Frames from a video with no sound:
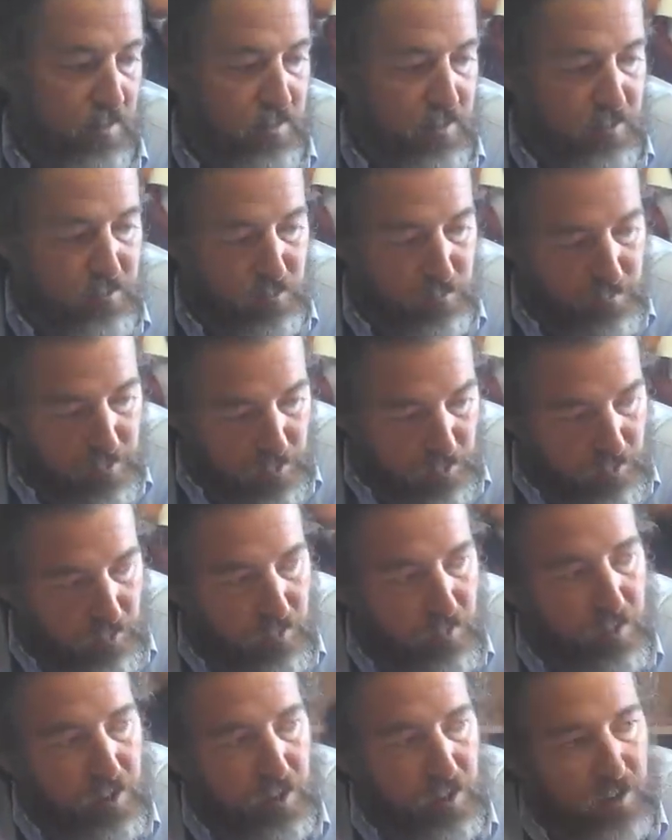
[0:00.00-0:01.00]
and then the
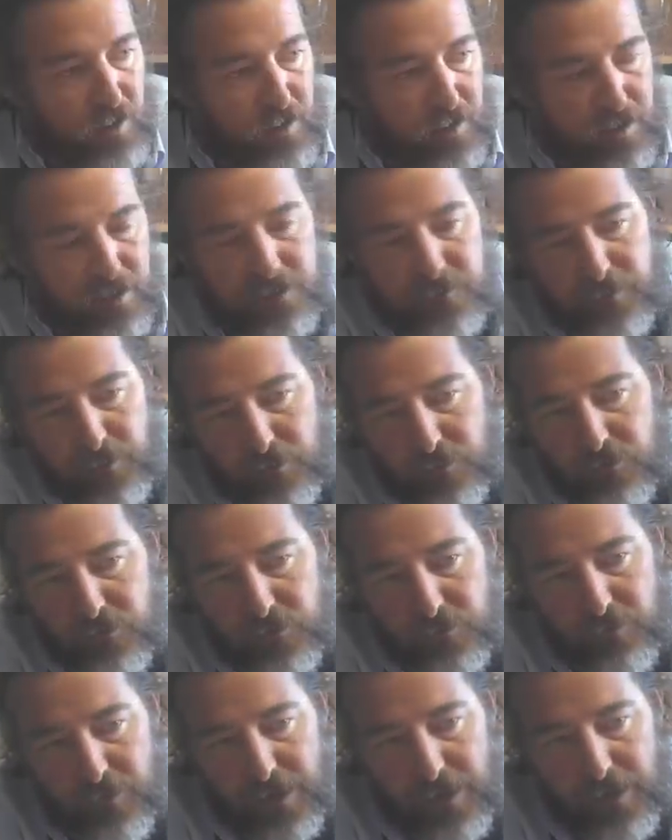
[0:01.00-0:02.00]
Merlot is
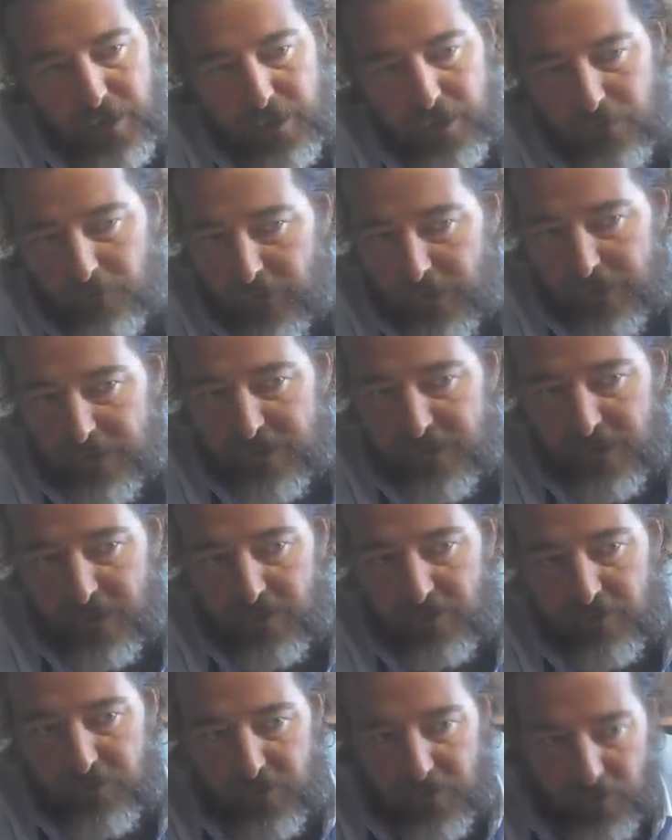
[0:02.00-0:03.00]
produced by
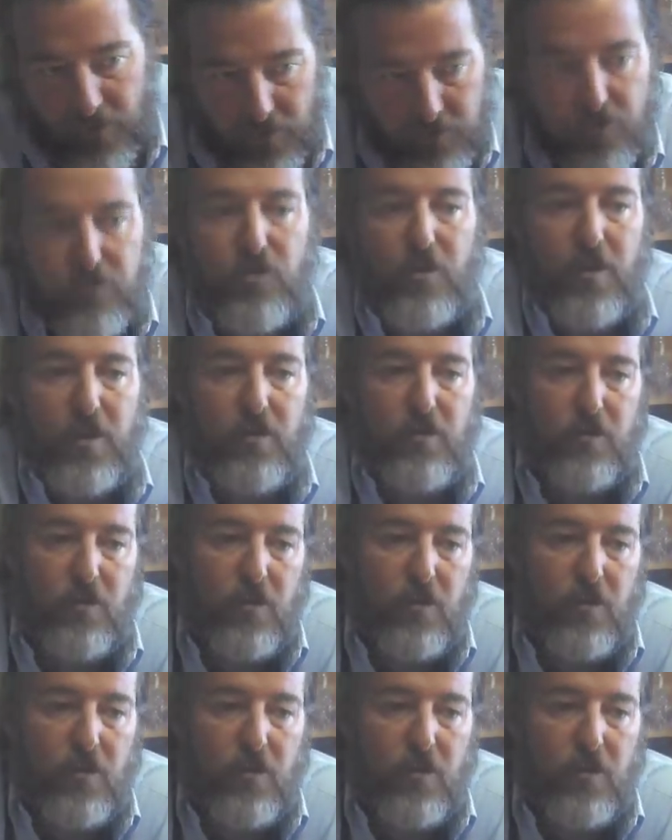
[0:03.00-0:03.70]
itself and goes straight